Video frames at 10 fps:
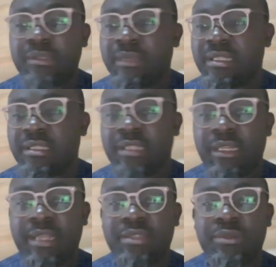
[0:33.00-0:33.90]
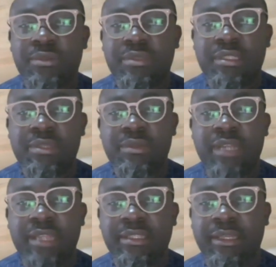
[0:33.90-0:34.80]
my sister. Nice to see you
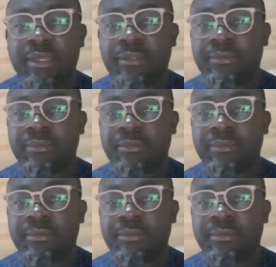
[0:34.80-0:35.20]
guys again. Good